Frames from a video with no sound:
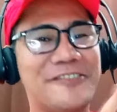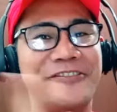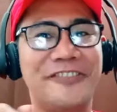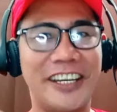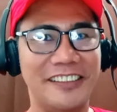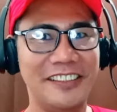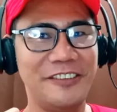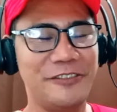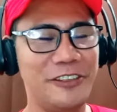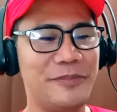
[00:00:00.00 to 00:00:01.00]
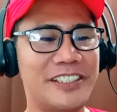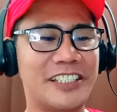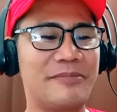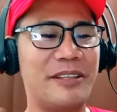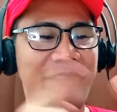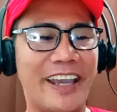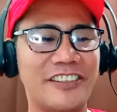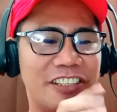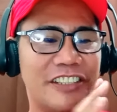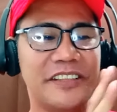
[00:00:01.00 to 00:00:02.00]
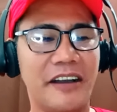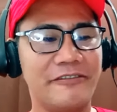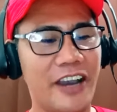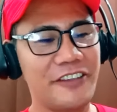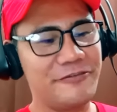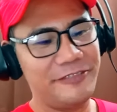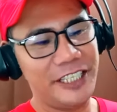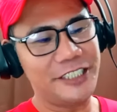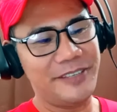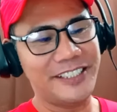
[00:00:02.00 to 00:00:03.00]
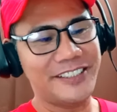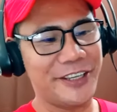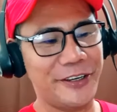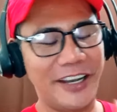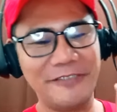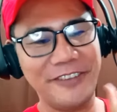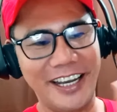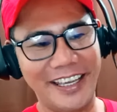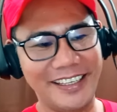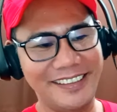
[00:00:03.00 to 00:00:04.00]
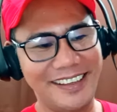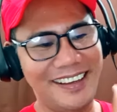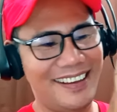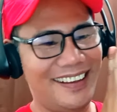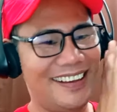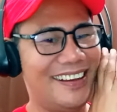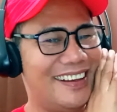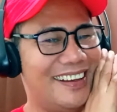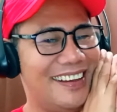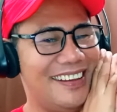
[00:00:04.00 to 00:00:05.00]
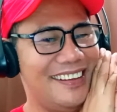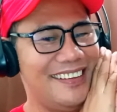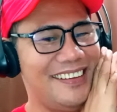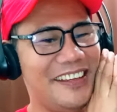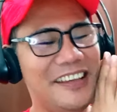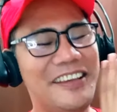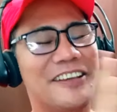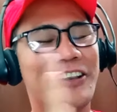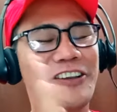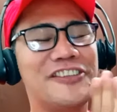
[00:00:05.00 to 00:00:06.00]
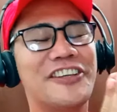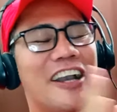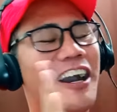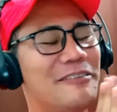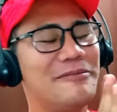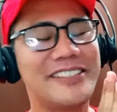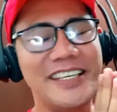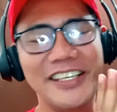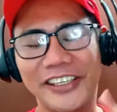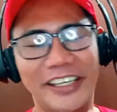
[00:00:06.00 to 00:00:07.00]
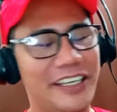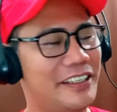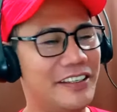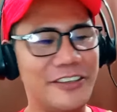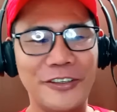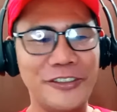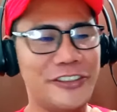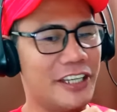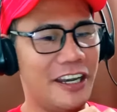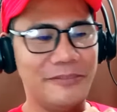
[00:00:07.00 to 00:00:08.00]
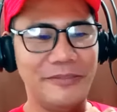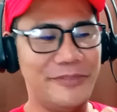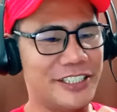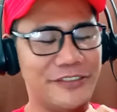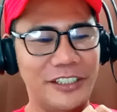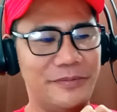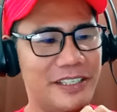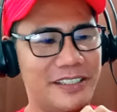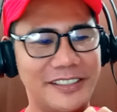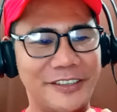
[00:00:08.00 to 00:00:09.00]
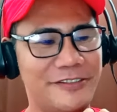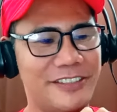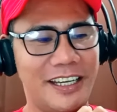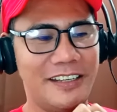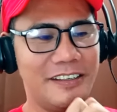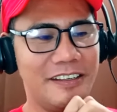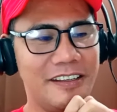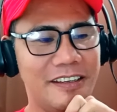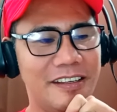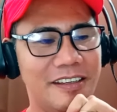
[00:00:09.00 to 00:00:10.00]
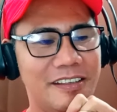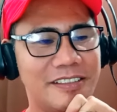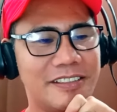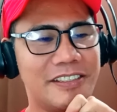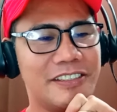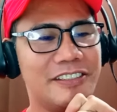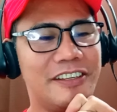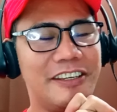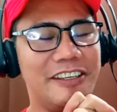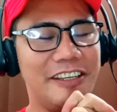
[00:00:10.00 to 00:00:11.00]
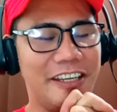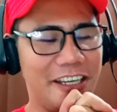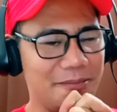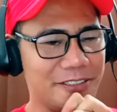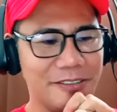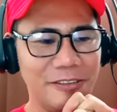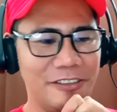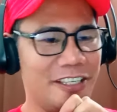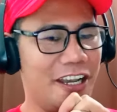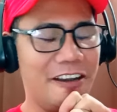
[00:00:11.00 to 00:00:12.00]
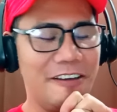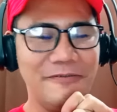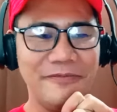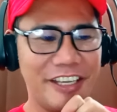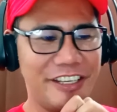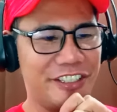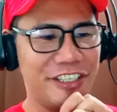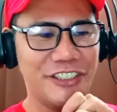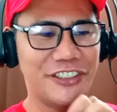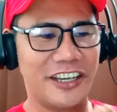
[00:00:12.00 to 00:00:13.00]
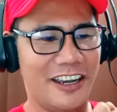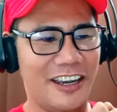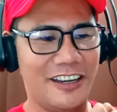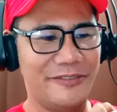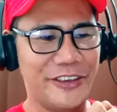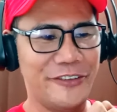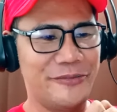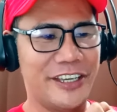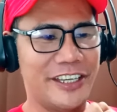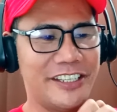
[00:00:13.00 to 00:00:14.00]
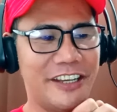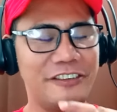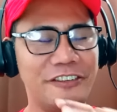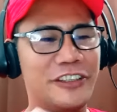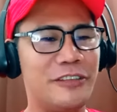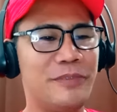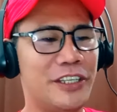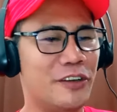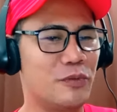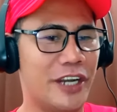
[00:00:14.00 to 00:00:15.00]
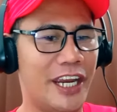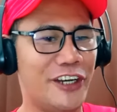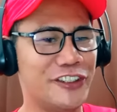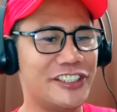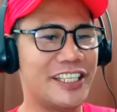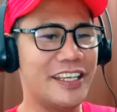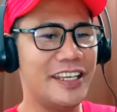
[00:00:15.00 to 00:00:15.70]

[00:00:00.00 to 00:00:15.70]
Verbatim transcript: Finally, the Philippines has been back to the top five placement, so I'm fine. Ah. Good job, CJ. Good job, Miss Philippines. You've done such an absolutely amazing job. You've made every Filipino proud.